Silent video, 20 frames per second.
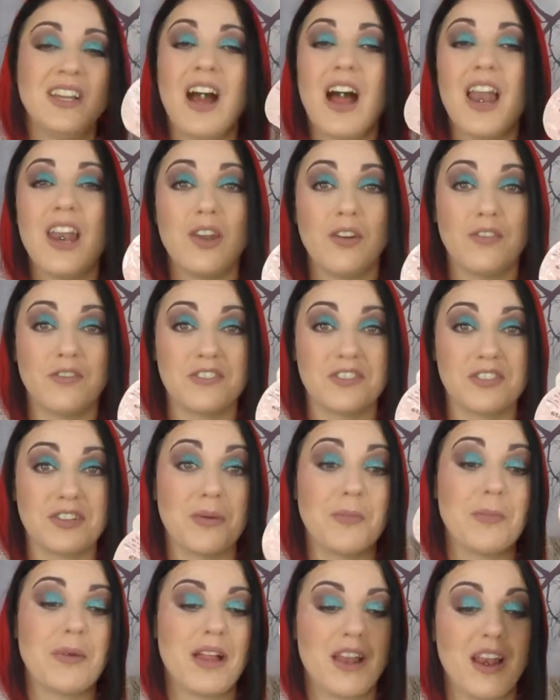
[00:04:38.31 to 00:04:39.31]
I loved
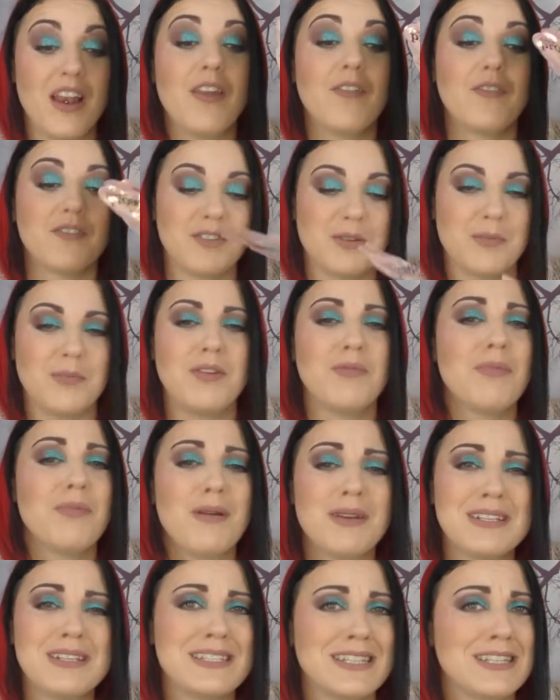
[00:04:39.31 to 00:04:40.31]
them. I loved them. You've
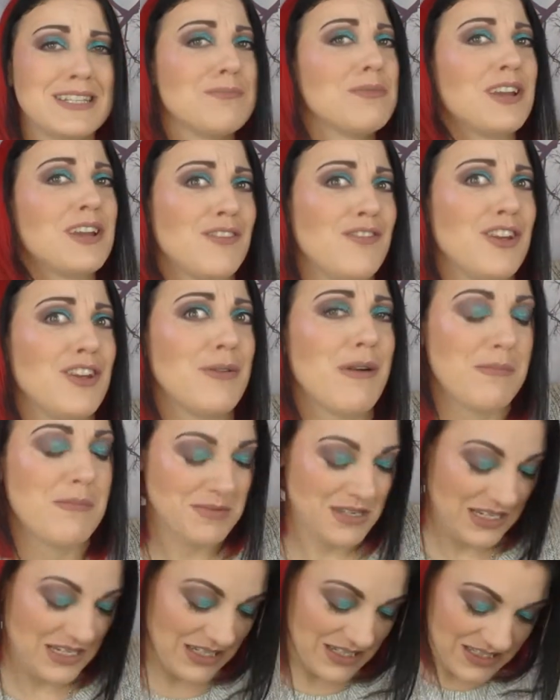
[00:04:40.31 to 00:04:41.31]
probably seen them in a few
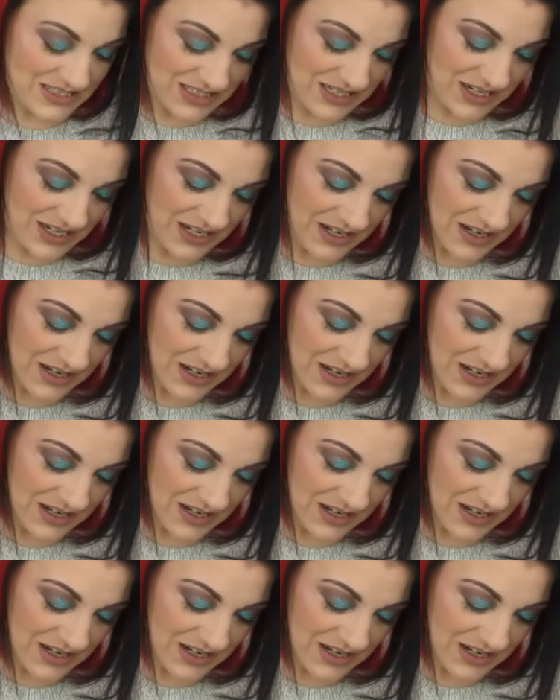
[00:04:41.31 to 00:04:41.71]
empties.